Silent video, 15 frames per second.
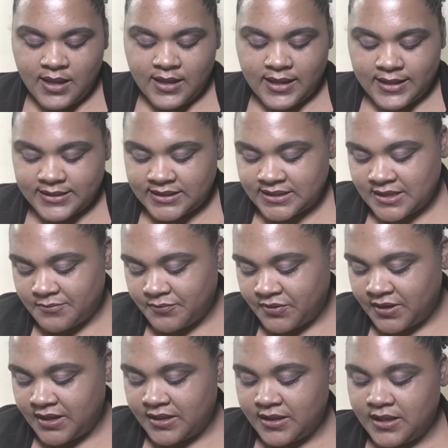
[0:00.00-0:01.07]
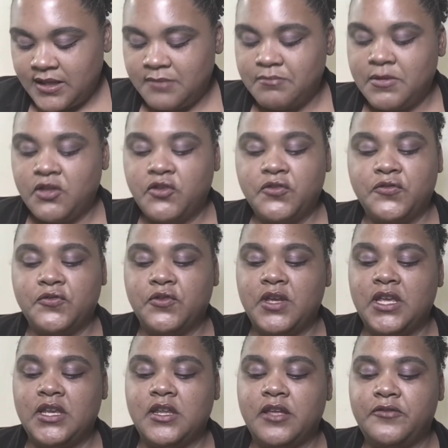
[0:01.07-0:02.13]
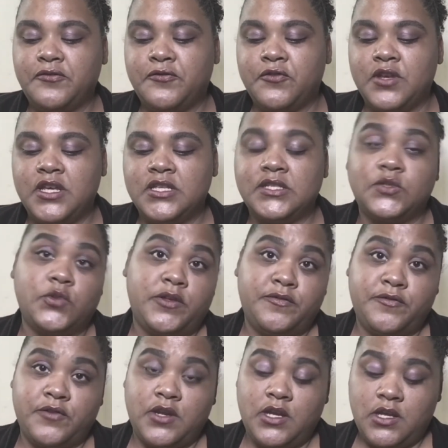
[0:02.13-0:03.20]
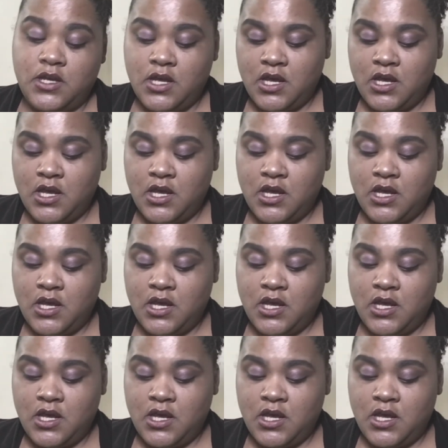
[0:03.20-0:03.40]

It's completely milk-free, nut-free, soy-free.